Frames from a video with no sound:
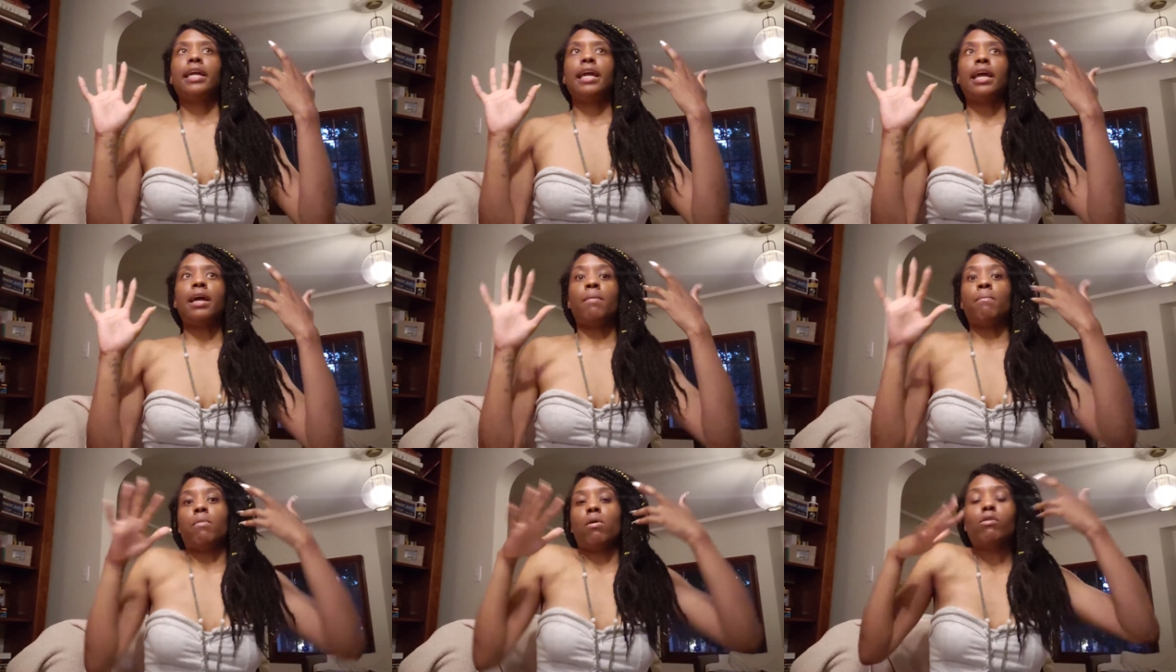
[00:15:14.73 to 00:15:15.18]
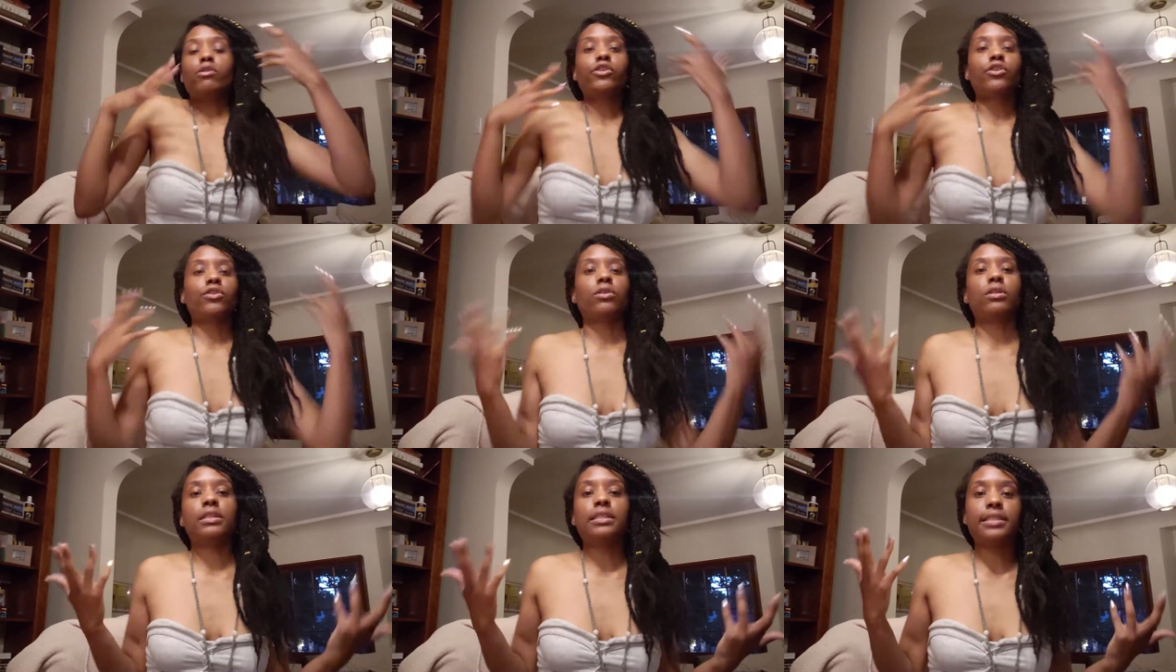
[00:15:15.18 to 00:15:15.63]

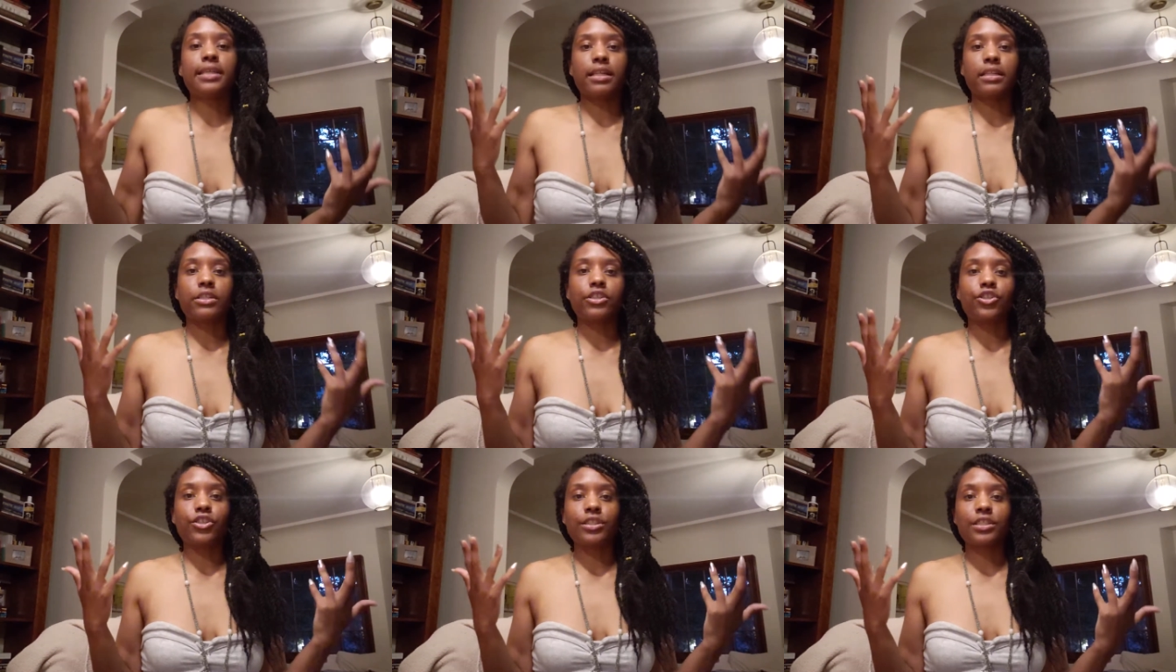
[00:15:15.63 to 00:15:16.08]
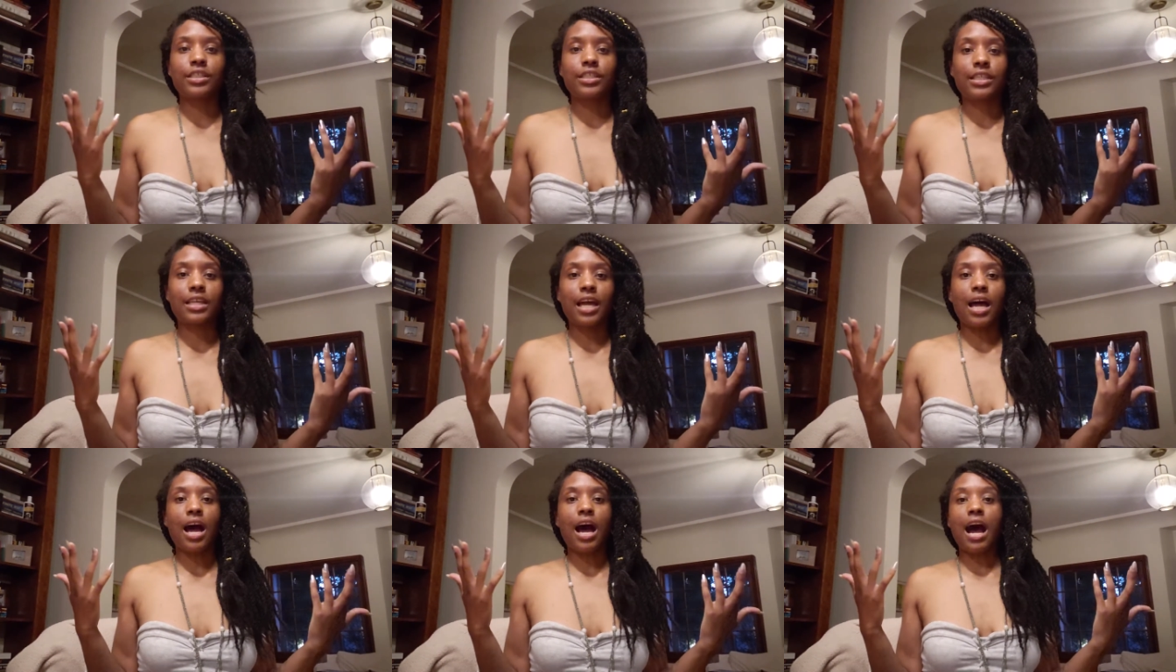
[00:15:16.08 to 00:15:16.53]
emotional intelligence.
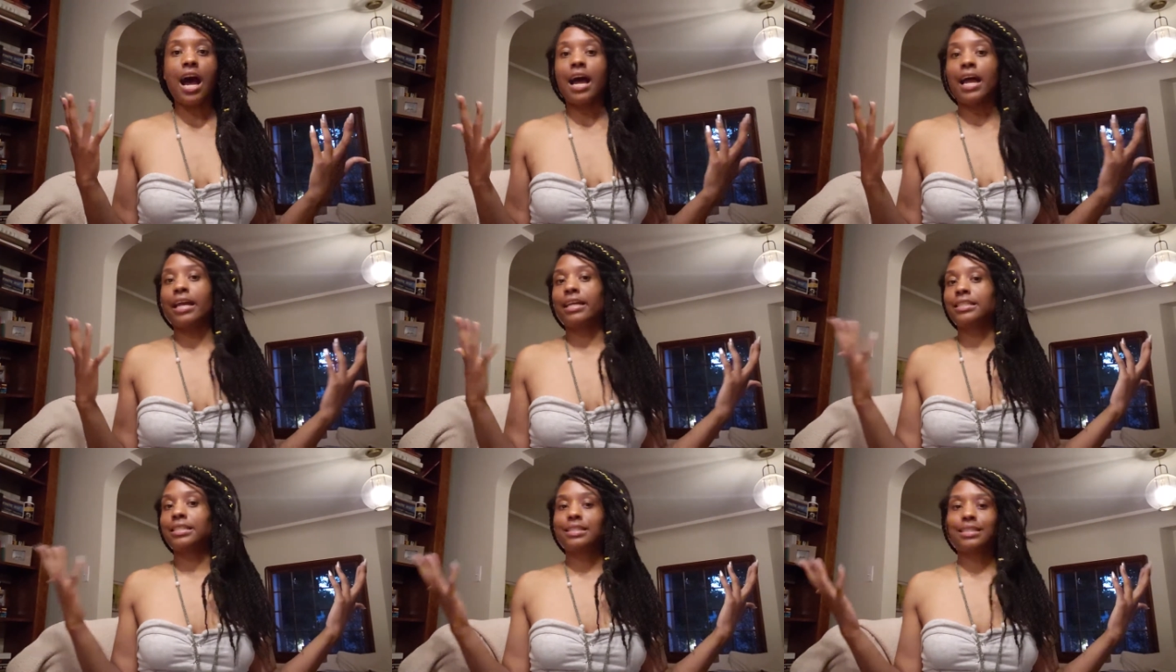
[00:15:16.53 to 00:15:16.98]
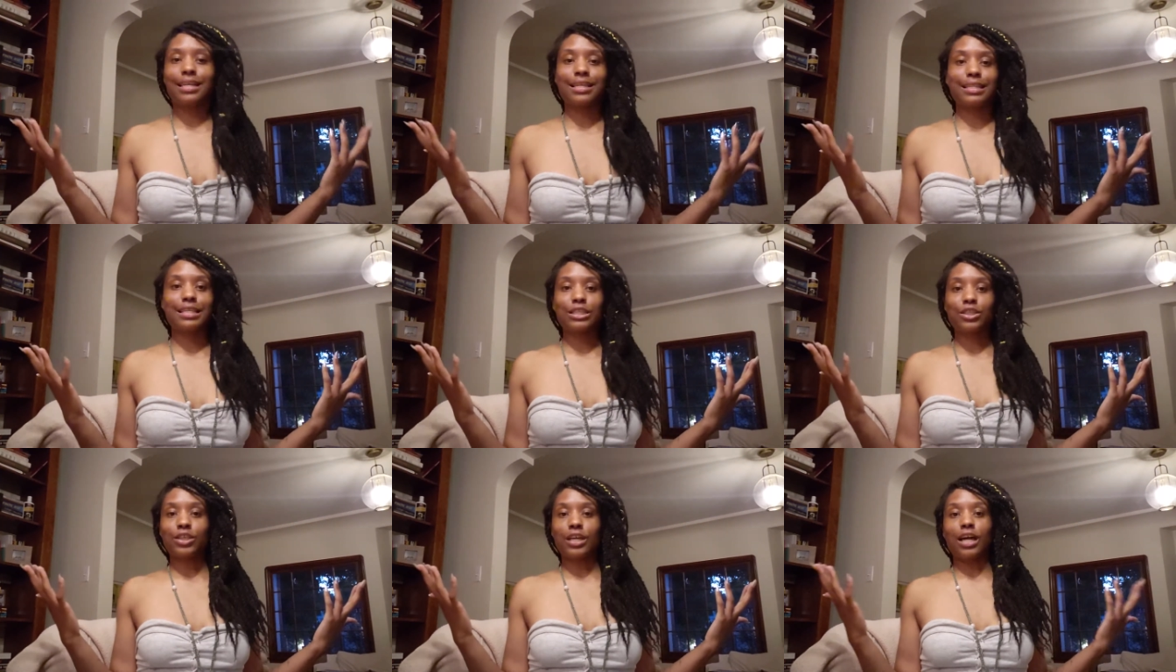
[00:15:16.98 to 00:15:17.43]
I say
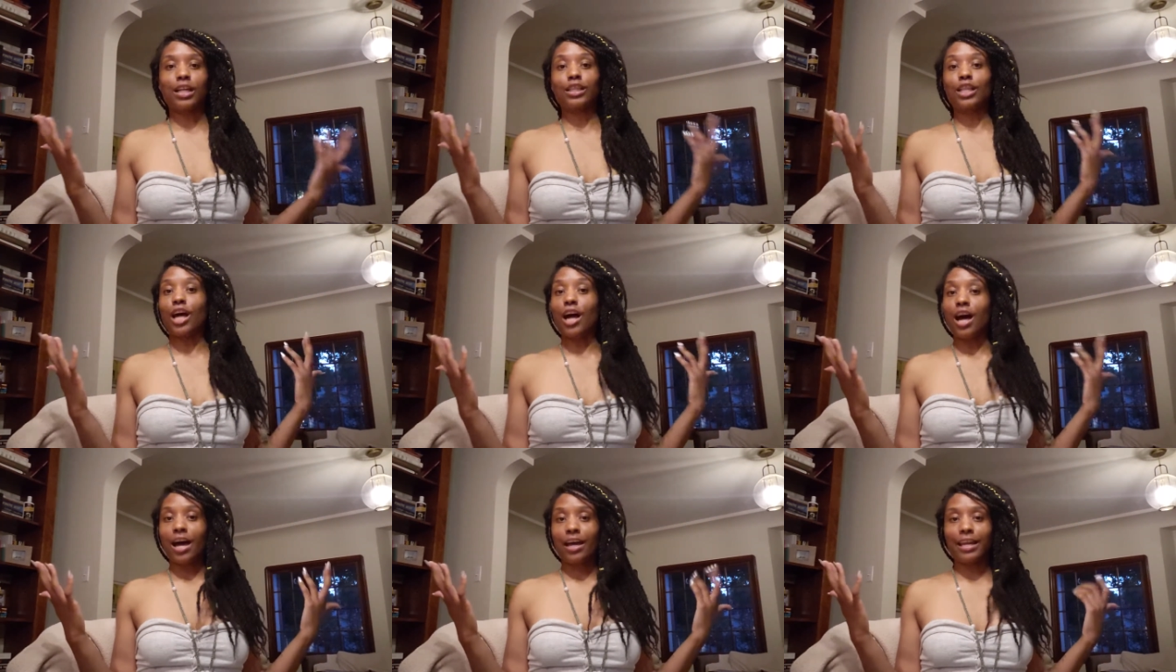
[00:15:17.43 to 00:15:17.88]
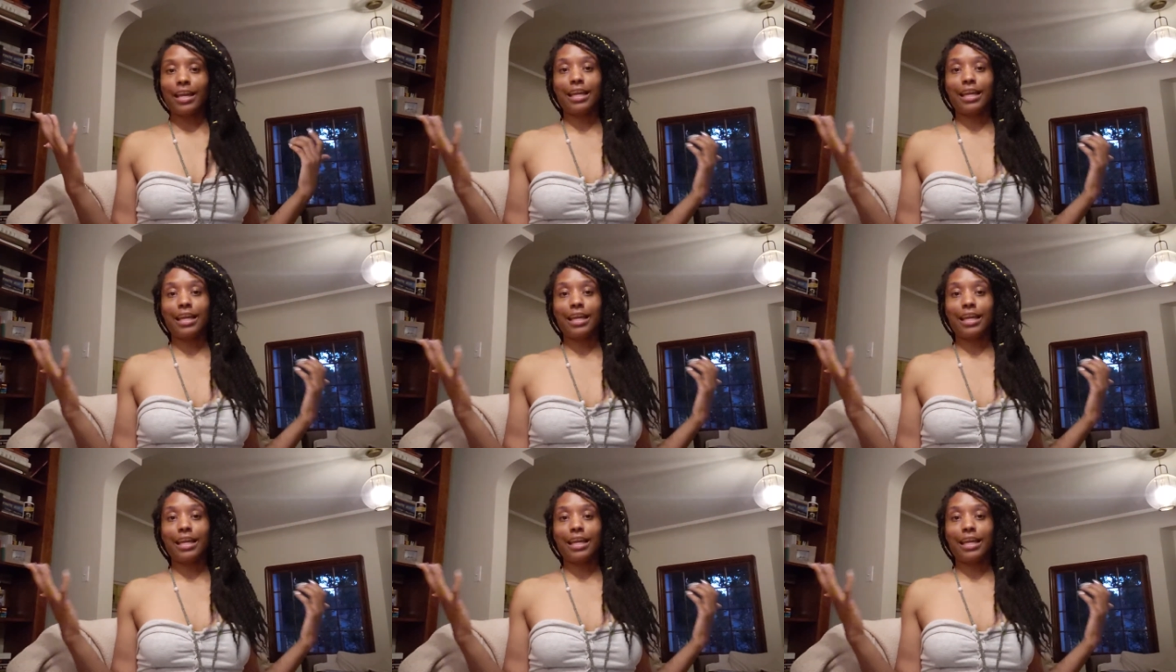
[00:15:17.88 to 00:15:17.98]
this a lot,